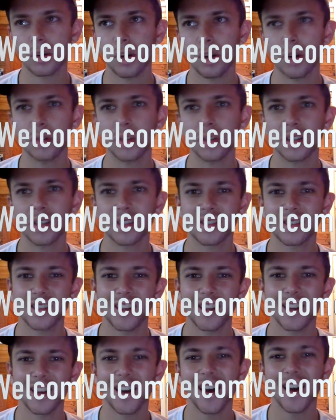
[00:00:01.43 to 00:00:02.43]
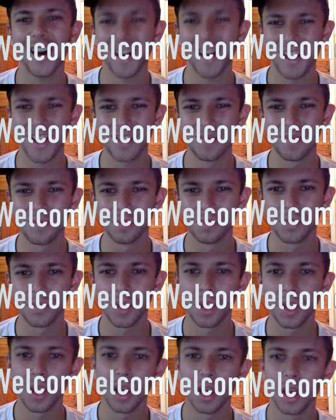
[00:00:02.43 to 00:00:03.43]
I would like to say hi.
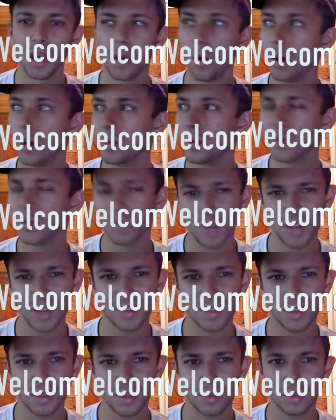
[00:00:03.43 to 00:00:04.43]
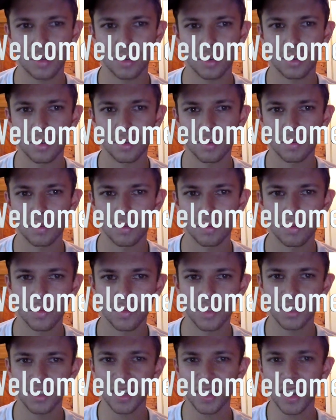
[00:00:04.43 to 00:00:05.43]
Welcome to my TED Talk.
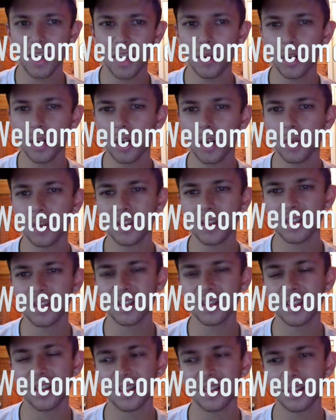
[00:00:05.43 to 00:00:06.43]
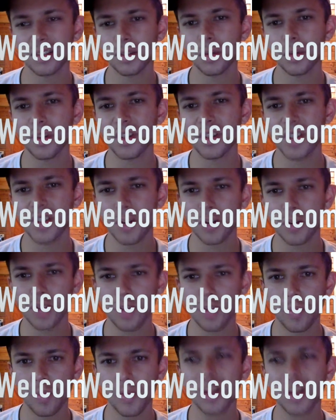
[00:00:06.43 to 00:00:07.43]
Today we're going to be discussing what the general
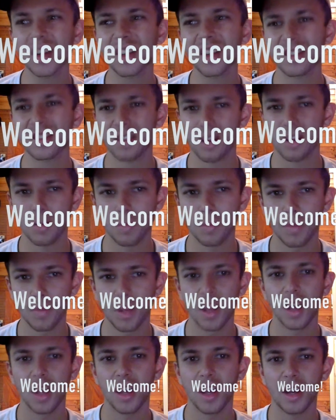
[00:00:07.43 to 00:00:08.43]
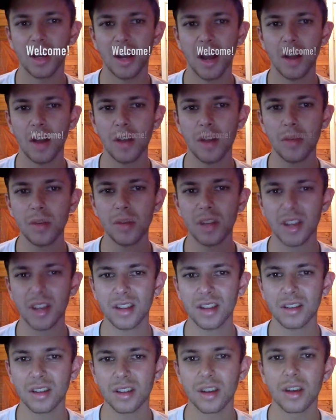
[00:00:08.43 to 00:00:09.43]
capabilities are and how they
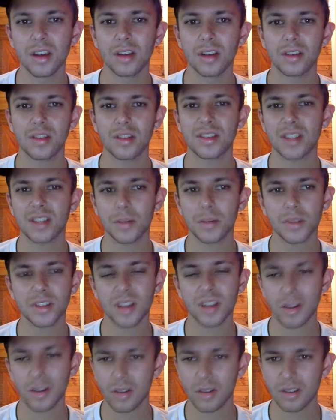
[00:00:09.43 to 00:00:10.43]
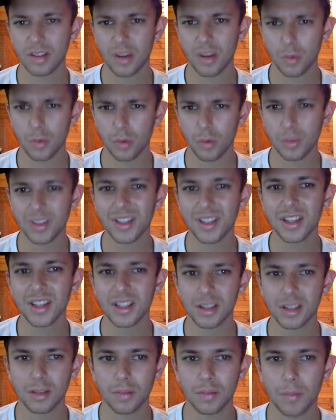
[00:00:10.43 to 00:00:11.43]
relate to the subject areas that I will be
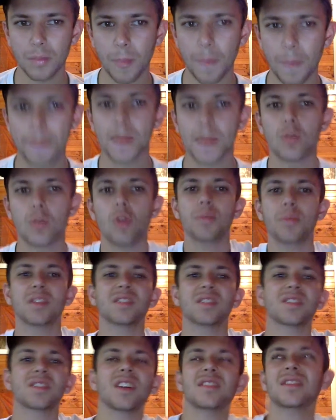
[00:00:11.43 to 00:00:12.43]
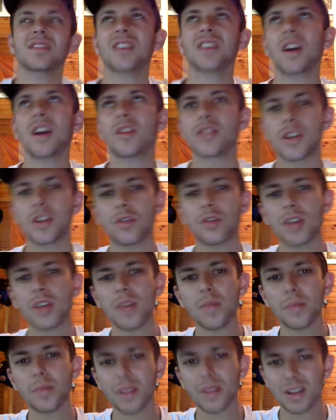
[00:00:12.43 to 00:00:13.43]
teaching. We'll be discussing how the general
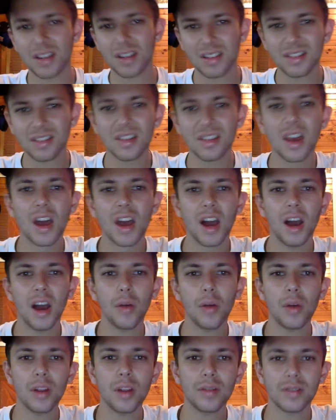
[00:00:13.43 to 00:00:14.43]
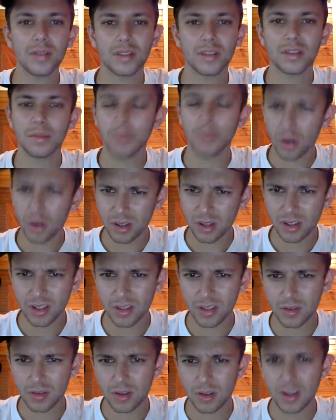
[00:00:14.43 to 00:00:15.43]
capabilities are relevant to modern
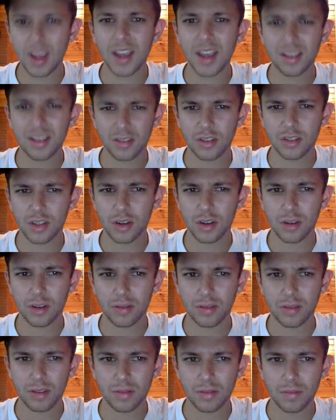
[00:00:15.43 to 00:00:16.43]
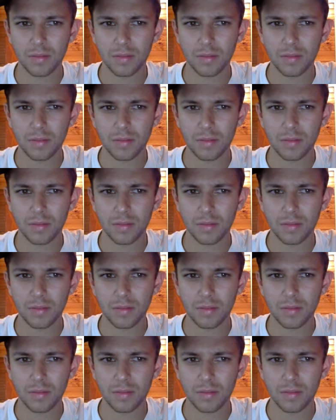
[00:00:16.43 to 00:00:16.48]
history and to geography,